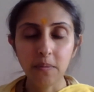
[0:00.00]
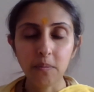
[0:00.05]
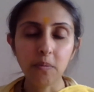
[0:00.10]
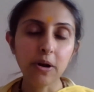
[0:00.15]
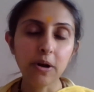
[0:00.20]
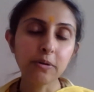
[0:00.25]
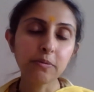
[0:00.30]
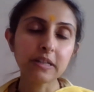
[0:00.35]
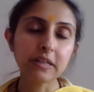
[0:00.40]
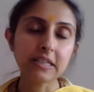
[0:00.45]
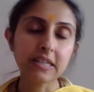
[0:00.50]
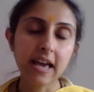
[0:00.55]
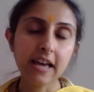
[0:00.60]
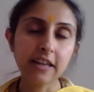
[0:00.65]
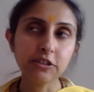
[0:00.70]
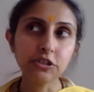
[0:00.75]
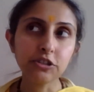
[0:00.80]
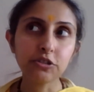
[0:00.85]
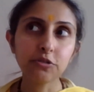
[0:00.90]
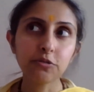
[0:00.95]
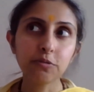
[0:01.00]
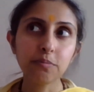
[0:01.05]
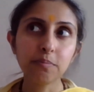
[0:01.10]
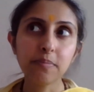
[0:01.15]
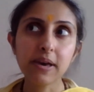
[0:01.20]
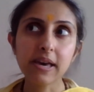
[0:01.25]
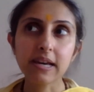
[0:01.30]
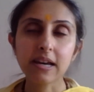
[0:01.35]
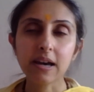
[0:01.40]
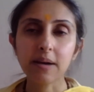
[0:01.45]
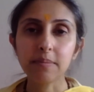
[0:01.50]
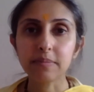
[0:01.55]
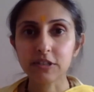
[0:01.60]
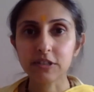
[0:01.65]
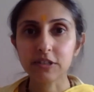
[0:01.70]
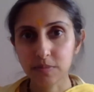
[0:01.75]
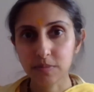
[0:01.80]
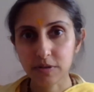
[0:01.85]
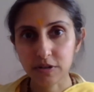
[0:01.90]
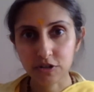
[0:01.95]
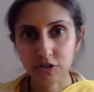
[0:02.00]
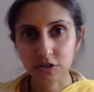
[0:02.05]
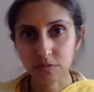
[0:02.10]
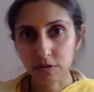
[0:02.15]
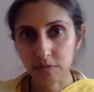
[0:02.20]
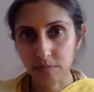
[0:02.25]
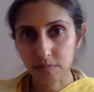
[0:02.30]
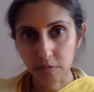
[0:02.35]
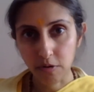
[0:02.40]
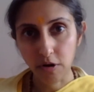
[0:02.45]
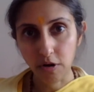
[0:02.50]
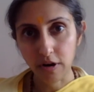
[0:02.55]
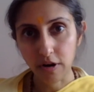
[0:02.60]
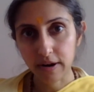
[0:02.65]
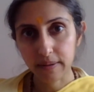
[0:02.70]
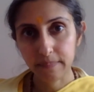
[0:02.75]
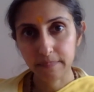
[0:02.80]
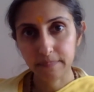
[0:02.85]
When we tend to pick up a spiritual book,